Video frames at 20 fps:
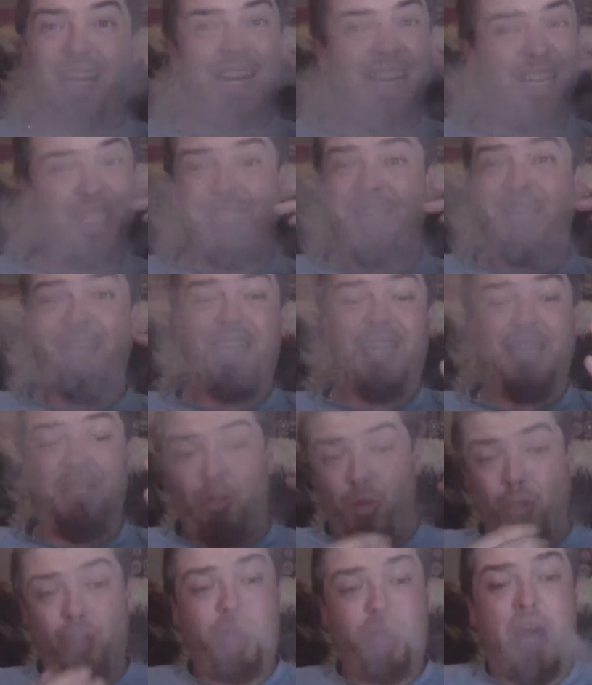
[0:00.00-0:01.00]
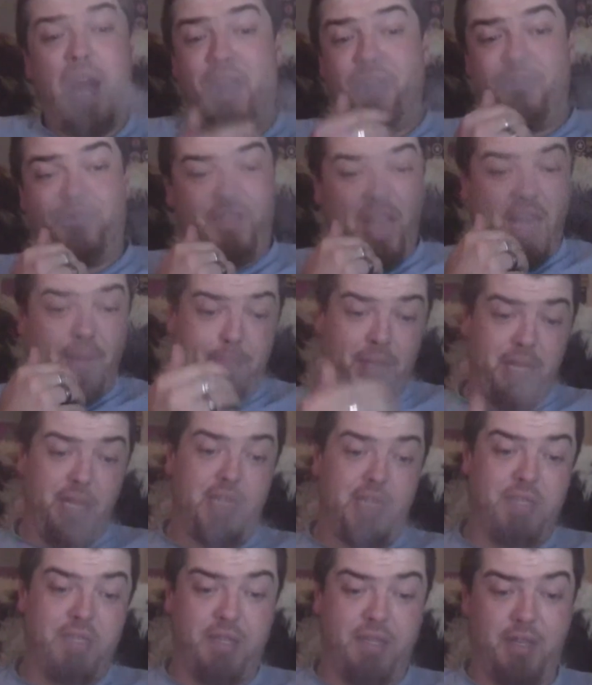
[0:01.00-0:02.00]
I hate to say, doing that,
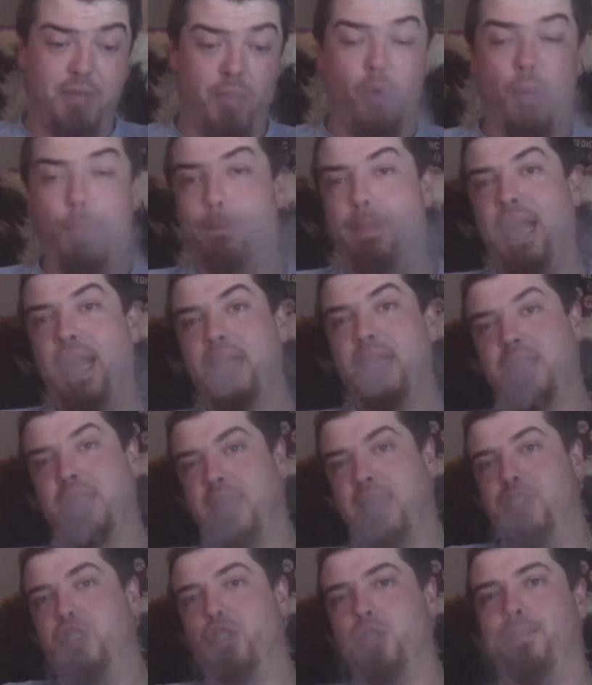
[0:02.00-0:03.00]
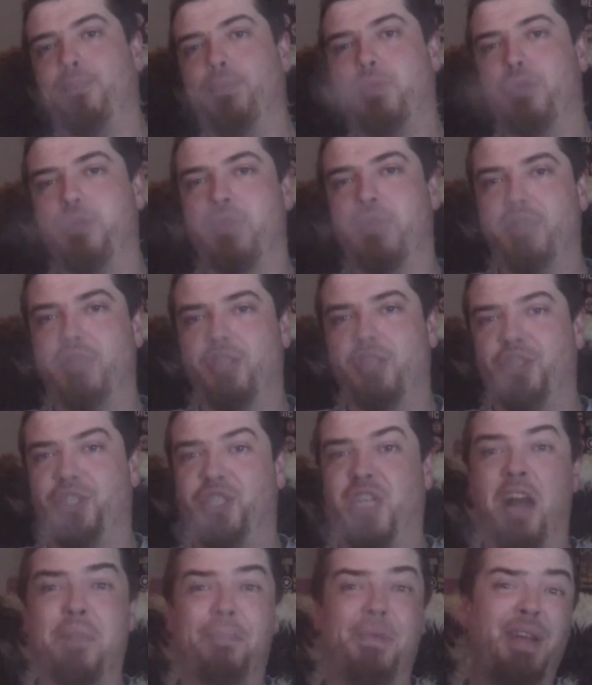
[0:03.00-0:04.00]
vaping the home baked, then jumping onto the Just
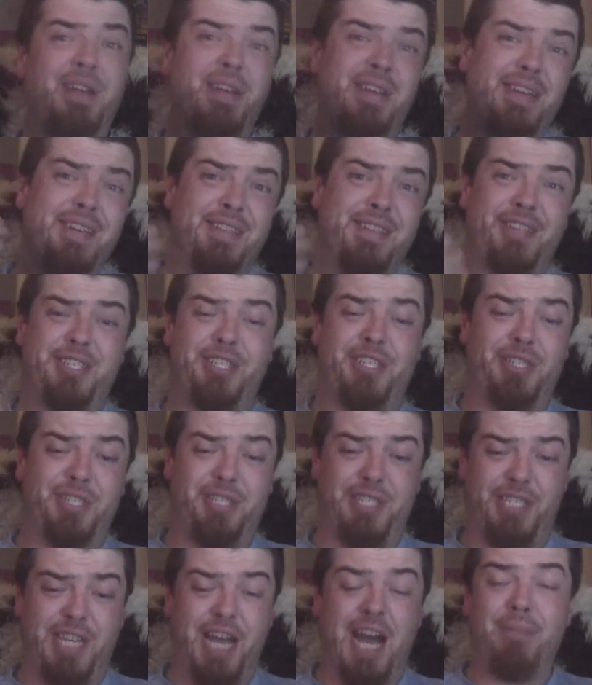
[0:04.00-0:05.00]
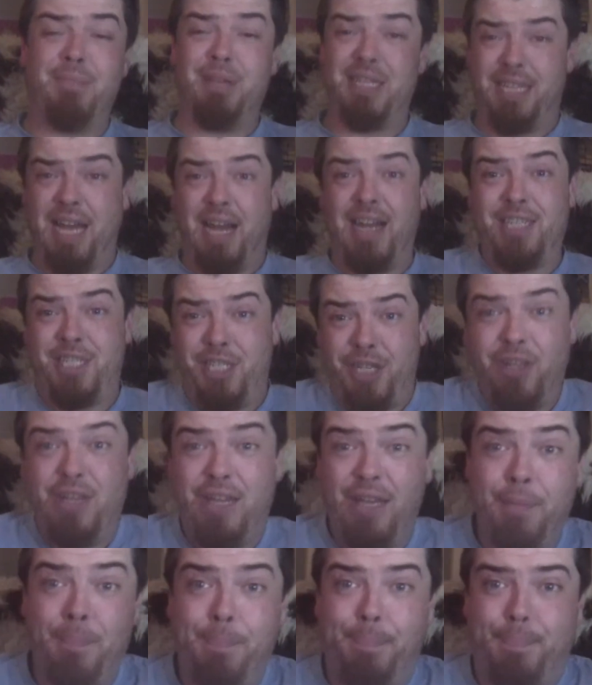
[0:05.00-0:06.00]
Jam. The Just Jam is actually
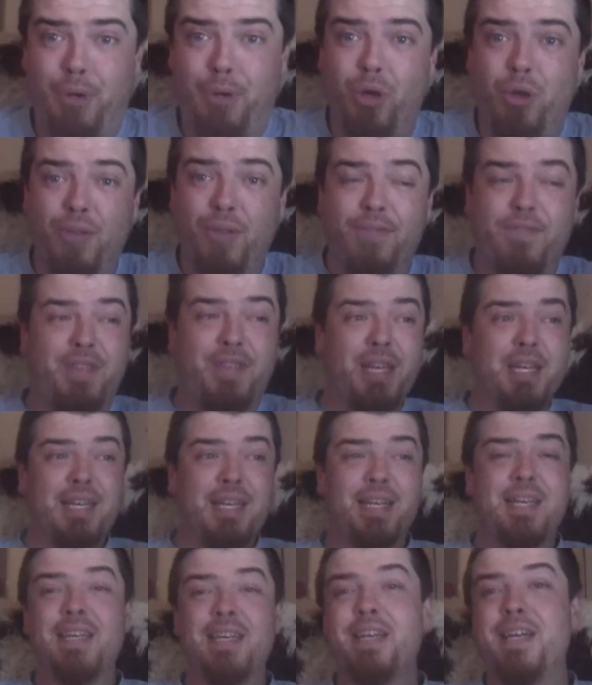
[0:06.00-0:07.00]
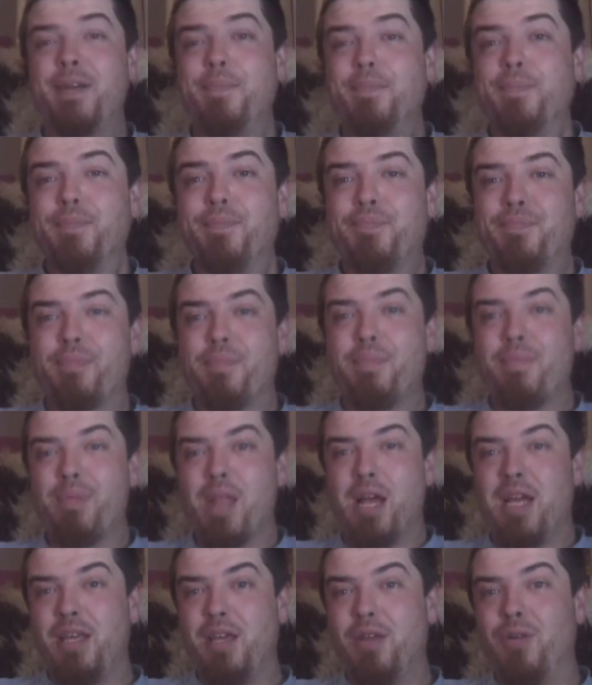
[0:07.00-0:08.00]
improved.
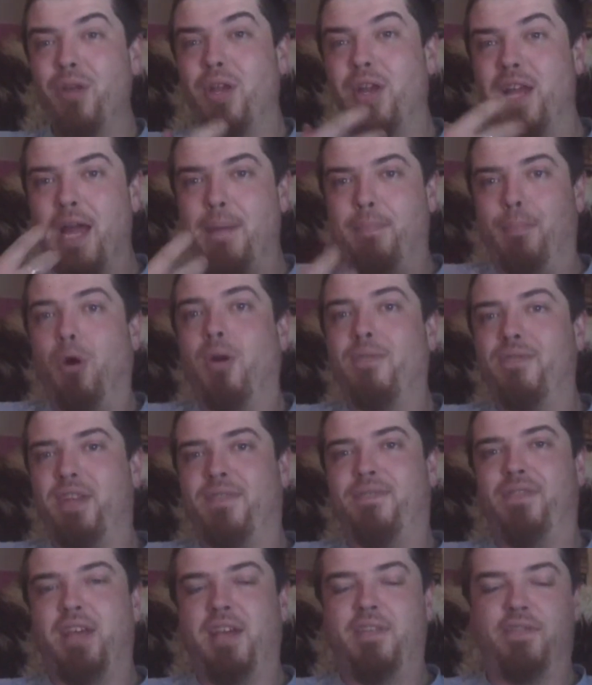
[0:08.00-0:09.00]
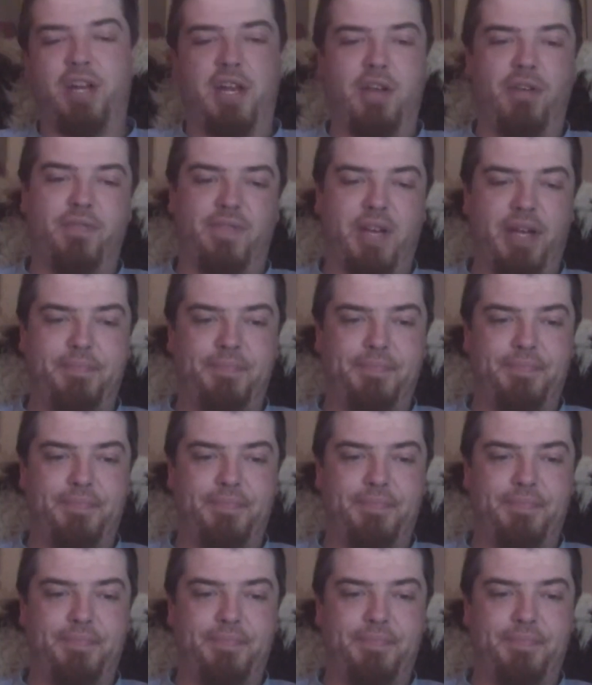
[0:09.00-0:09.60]
You know, you're getting more of the flavour out of it.